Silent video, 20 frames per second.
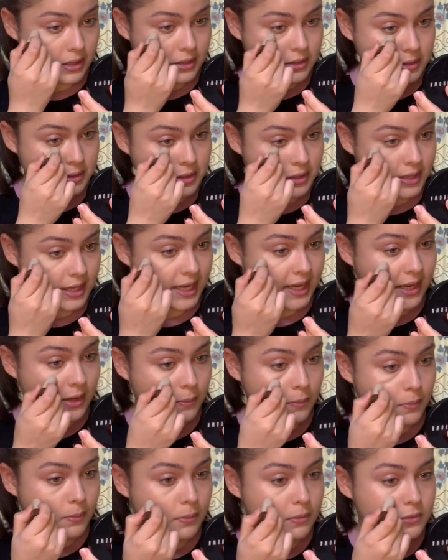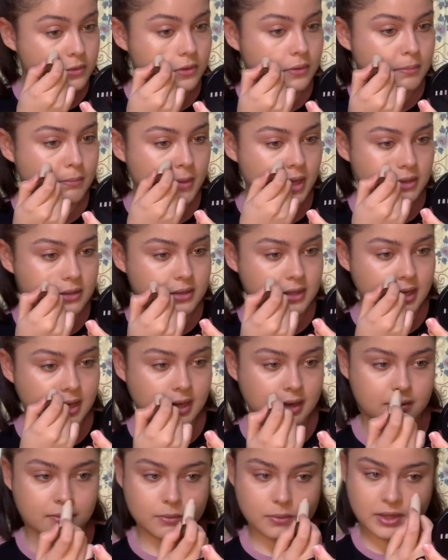The heat sort of melts it
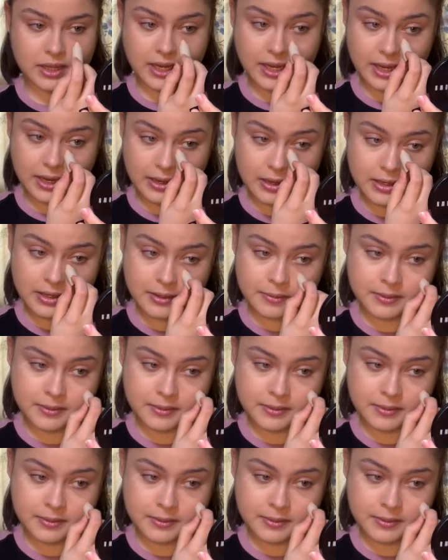in, or the heat,